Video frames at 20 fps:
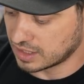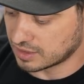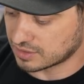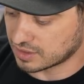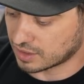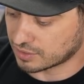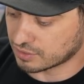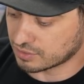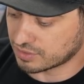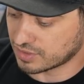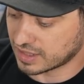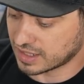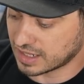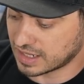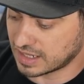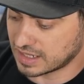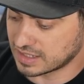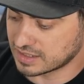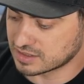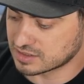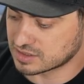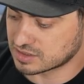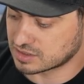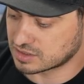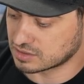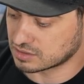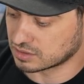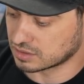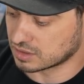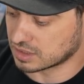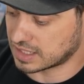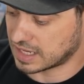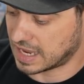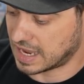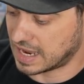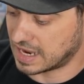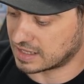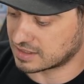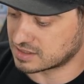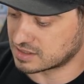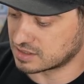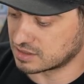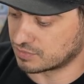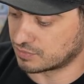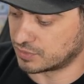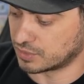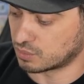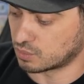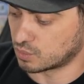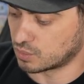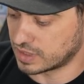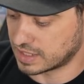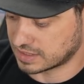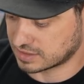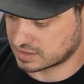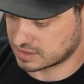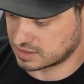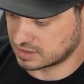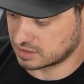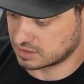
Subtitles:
The other thing is to look at the risk.